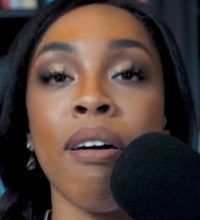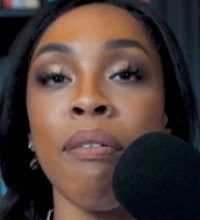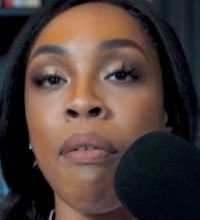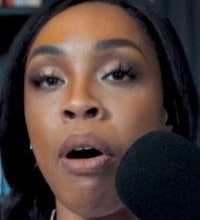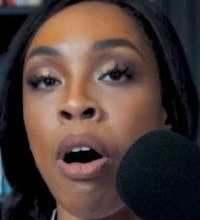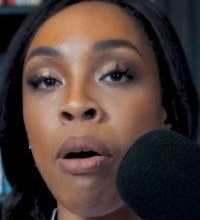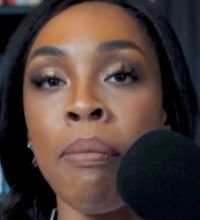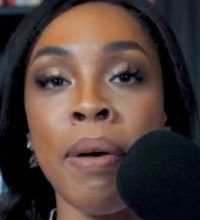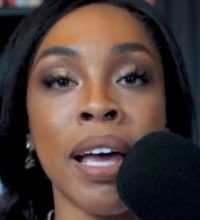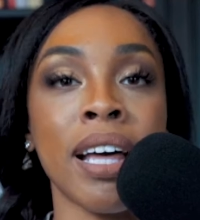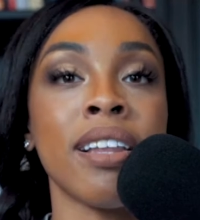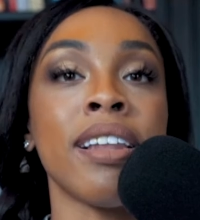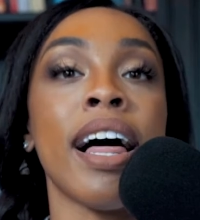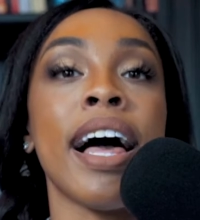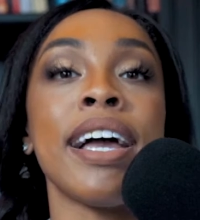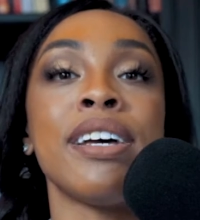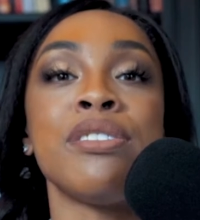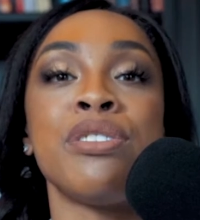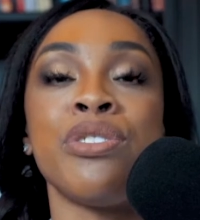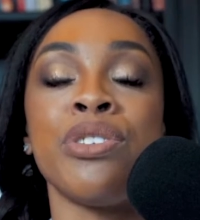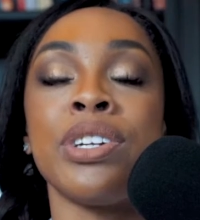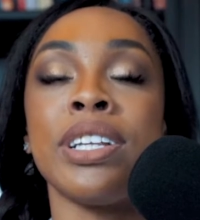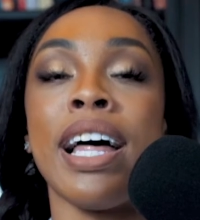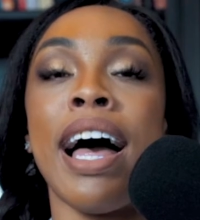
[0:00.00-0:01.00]
all my
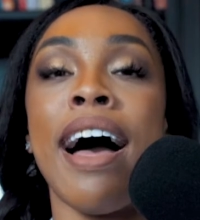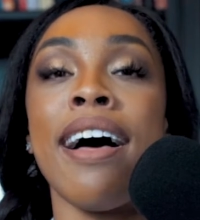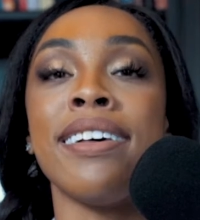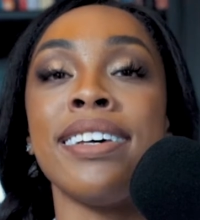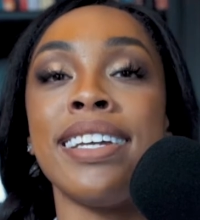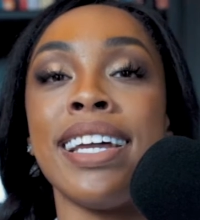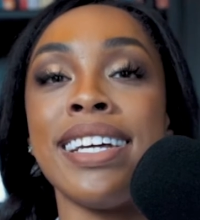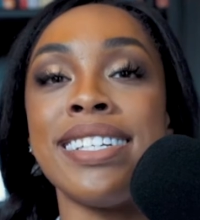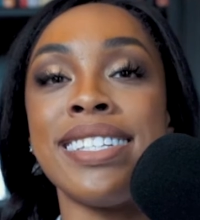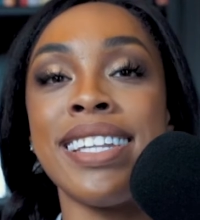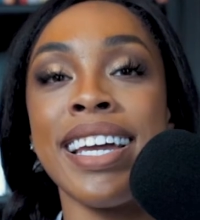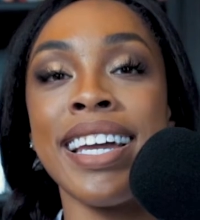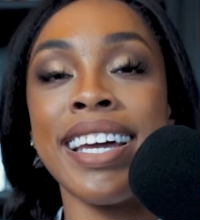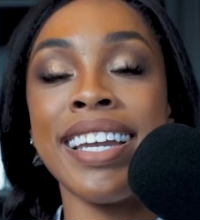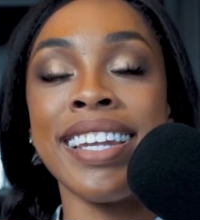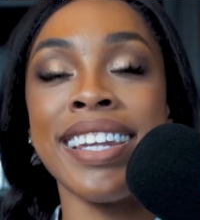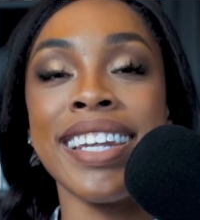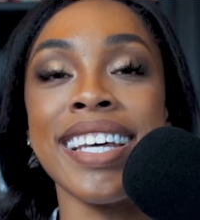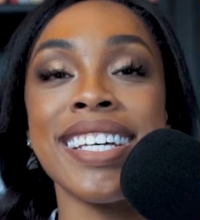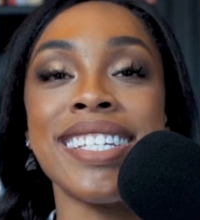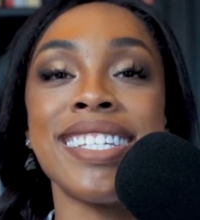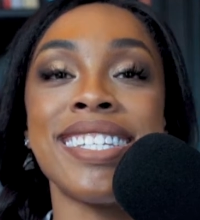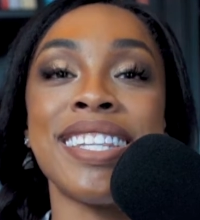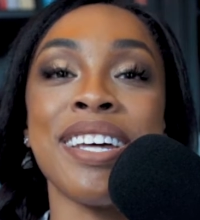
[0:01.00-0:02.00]
clients during the holidays, they
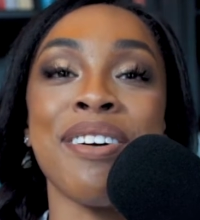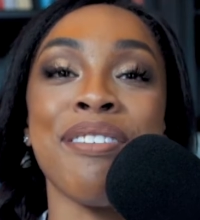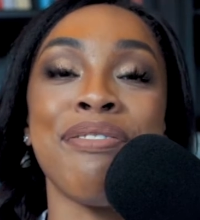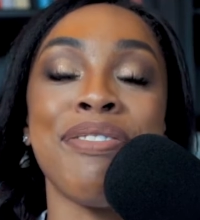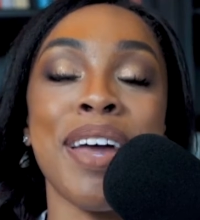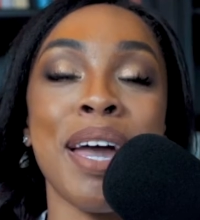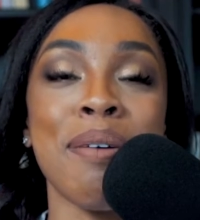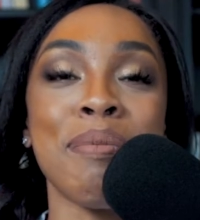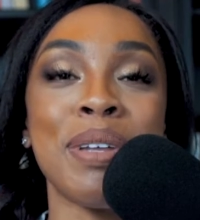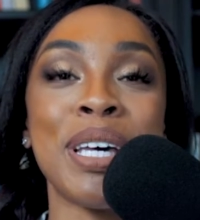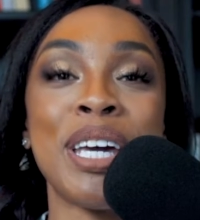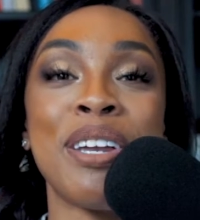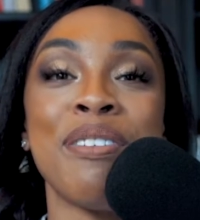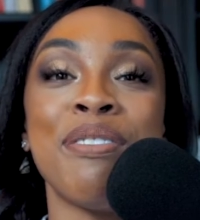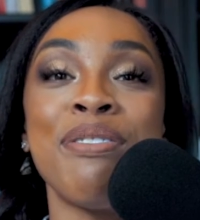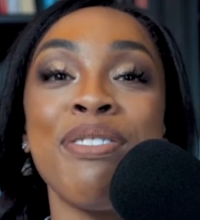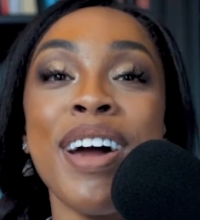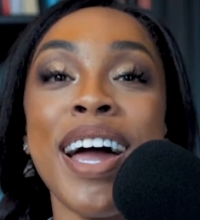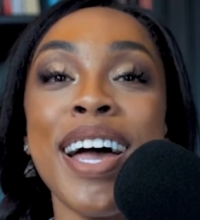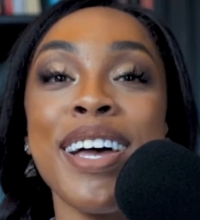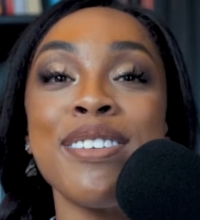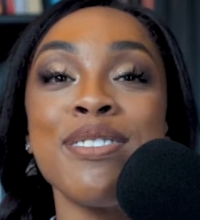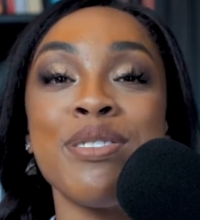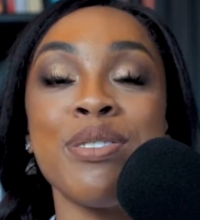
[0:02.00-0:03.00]
enlist their family and
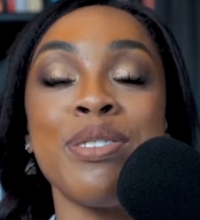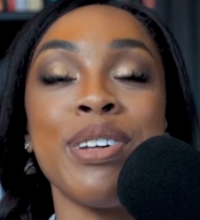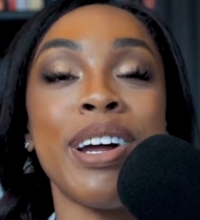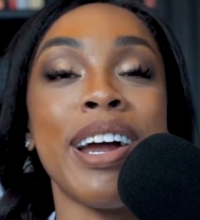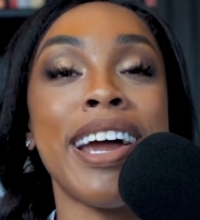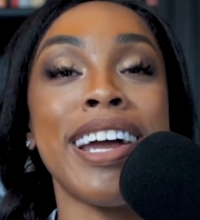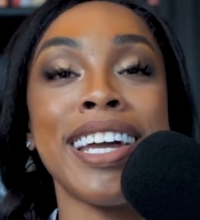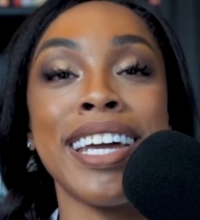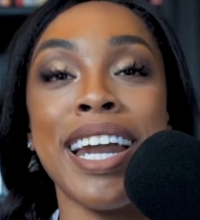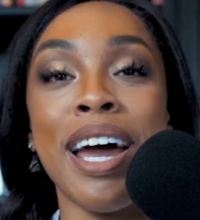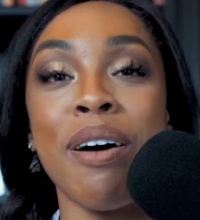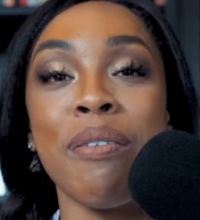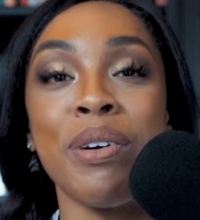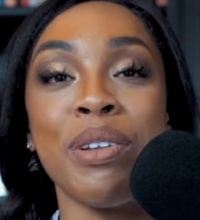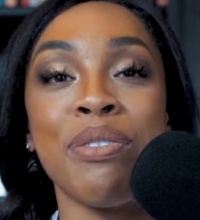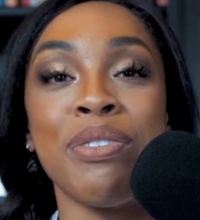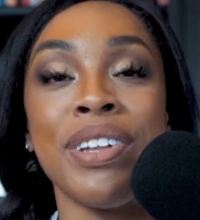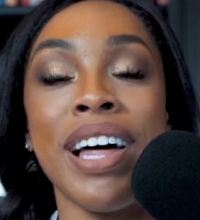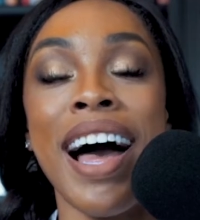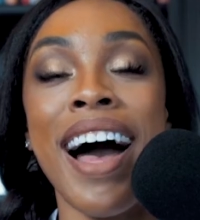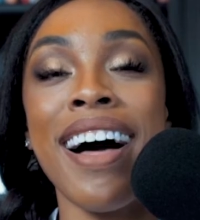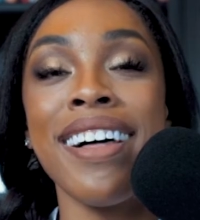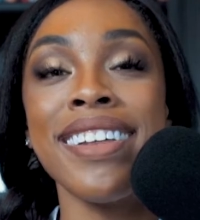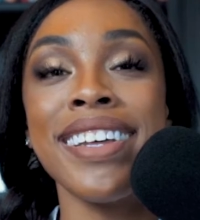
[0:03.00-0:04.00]
friends who they're hanging out with for
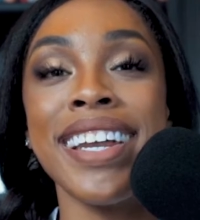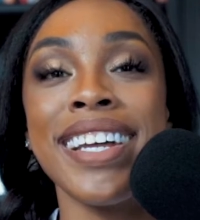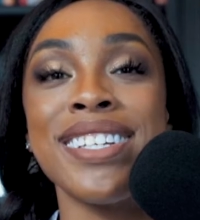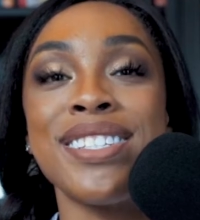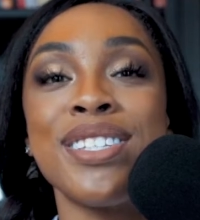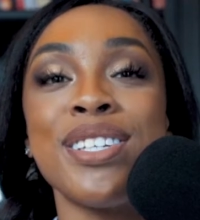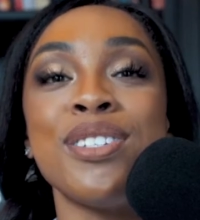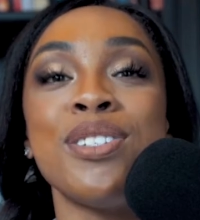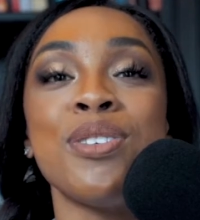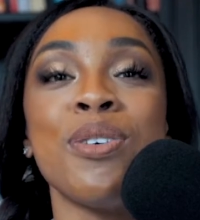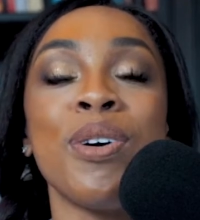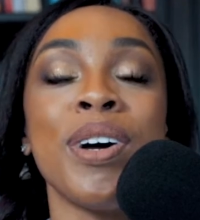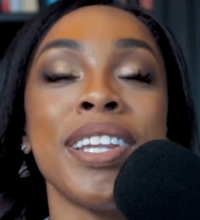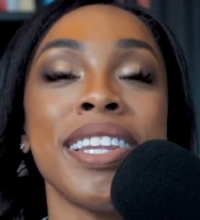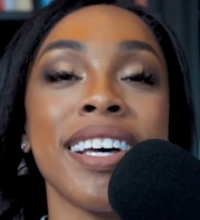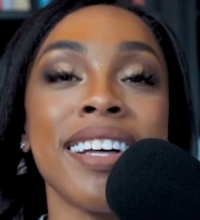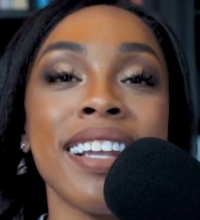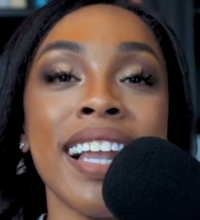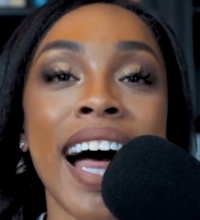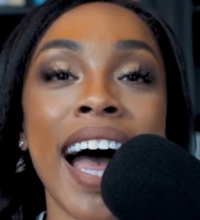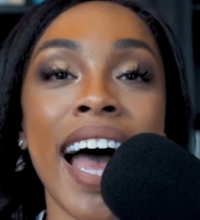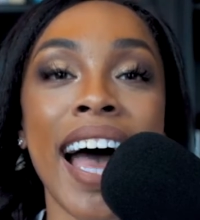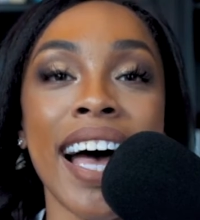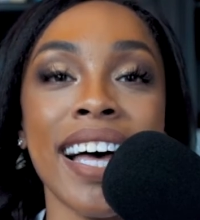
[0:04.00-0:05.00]
the holidays to join the
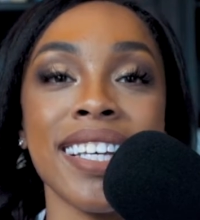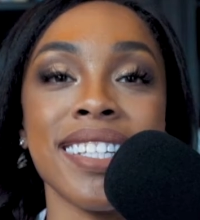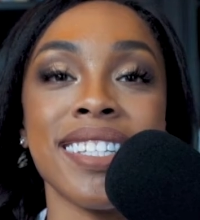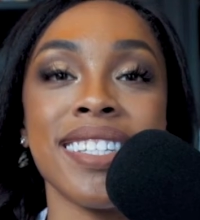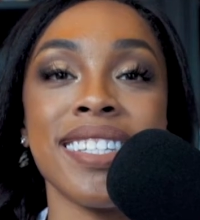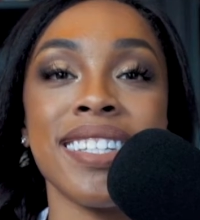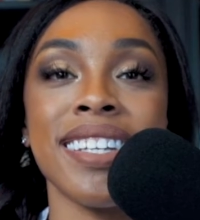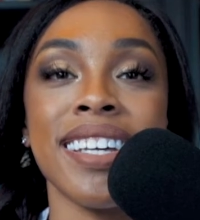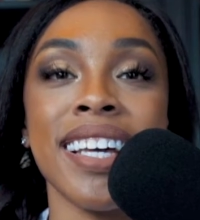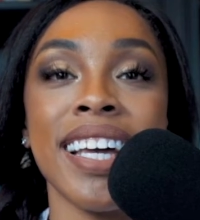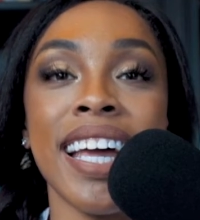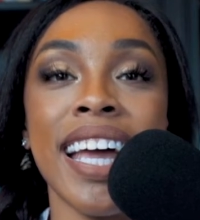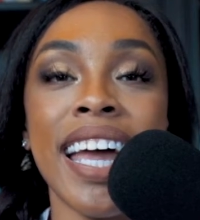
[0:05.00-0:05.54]
class.